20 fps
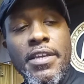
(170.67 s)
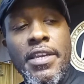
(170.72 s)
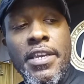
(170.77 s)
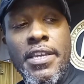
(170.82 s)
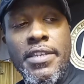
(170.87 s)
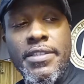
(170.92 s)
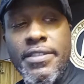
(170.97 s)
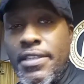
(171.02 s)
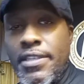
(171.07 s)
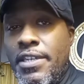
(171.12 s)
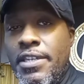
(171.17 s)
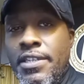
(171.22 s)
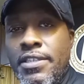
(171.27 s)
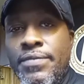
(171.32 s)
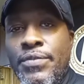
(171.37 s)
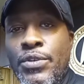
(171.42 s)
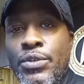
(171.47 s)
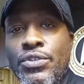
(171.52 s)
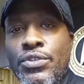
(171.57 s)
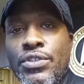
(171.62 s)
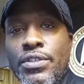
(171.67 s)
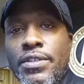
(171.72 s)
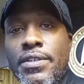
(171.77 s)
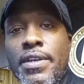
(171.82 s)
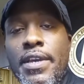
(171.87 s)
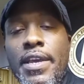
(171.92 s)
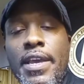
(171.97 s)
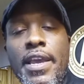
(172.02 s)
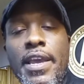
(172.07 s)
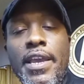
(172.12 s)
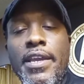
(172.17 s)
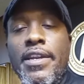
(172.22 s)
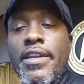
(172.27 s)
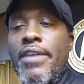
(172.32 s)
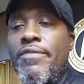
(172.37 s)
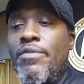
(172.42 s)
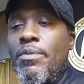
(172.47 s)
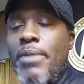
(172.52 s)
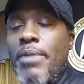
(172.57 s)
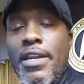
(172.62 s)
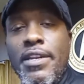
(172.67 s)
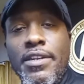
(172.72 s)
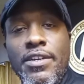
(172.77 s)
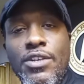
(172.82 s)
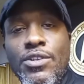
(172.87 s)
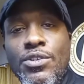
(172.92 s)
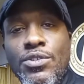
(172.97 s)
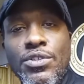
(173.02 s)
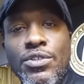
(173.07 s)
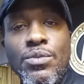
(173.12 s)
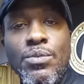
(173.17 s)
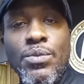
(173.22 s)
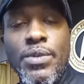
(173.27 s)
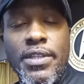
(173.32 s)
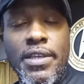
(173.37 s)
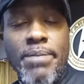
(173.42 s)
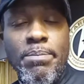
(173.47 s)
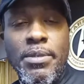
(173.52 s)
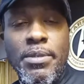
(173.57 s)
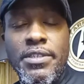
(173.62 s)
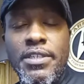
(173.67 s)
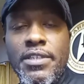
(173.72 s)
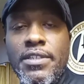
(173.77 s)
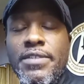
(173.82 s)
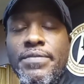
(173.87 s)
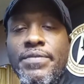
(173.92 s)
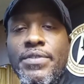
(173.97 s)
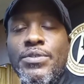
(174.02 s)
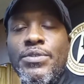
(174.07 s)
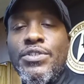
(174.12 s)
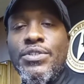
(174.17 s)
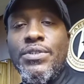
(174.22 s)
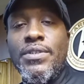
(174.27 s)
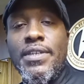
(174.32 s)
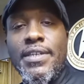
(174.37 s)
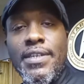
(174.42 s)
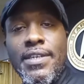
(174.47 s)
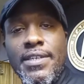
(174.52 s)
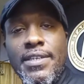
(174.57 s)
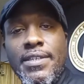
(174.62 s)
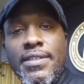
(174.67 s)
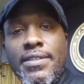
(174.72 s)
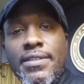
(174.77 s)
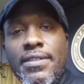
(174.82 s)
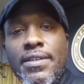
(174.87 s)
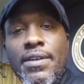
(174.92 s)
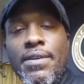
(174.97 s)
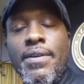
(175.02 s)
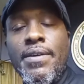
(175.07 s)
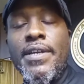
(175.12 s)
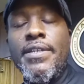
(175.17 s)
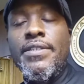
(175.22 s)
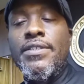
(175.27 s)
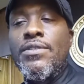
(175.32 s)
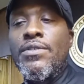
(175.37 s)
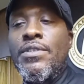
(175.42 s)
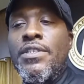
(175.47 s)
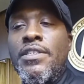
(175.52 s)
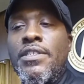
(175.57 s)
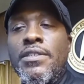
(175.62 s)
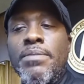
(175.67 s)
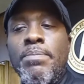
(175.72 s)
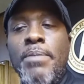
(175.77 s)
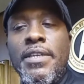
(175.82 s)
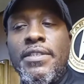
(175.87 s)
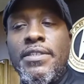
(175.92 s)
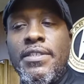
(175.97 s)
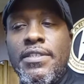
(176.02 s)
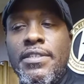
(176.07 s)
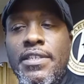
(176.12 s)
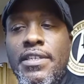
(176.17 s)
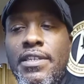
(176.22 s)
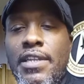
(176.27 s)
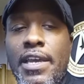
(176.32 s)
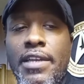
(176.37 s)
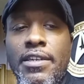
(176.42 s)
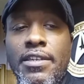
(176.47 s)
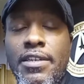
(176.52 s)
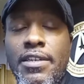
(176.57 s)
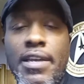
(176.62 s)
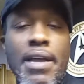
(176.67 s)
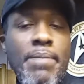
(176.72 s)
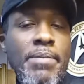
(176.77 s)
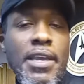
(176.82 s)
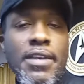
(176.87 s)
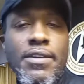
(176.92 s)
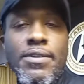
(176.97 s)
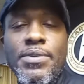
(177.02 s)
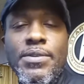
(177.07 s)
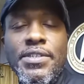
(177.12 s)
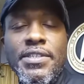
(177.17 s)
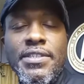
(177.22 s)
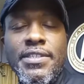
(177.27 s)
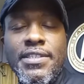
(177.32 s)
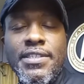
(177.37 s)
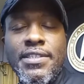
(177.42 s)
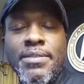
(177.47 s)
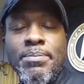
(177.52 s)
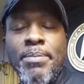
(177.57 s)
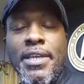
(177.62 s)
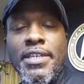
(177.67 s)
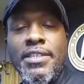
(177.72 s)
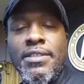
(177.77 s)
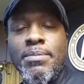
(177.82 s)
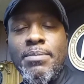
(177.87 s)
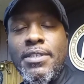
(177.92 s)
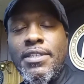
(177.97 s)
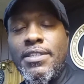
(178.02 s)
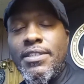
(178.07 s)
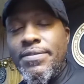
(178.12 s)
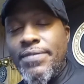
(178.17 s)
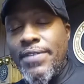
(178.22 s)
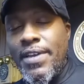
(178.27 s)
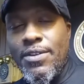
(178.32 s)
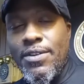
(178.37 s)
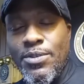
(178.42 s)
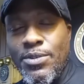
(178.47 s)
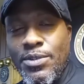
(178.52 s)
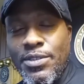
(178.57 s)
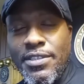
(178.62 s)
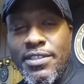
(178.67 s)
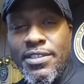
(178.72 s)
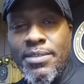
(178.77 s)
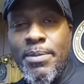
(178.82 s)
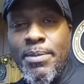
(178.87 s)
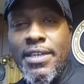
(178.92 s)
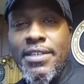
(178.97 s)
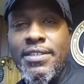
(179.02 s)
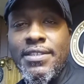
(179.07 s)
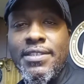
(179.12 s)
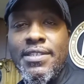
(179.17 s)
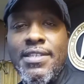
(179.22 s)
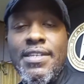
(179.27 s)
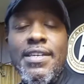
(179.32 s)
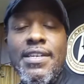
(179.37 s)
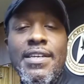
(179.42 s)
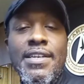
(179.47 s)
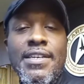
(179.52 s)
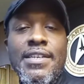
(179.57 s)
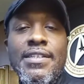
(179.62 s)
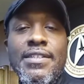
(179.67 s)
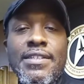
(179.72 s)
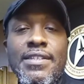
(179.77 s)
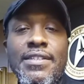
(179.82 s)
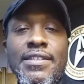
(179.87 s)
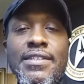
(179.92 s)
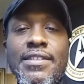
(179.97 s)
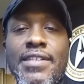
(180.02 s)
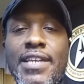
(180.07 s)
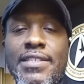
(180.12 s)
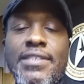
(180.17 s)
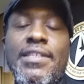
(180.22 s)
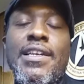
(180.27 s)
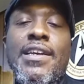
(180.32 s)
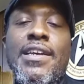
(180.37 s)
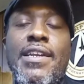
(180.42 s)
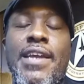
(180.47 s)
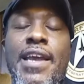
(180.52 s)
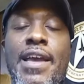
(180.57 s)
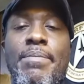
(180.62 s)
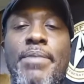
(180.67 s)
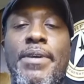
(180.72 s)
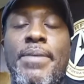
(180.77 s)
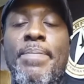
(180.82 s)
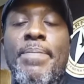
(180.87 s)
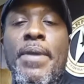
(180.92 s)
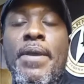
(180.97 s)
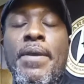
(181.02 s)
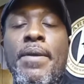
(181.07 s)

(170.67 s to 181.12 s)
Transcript: he's seeing his future, and everybody knows what that particular future is. All right, so he's basically like, look, I'm not going into space because if I don't go into space, that's not going to happen.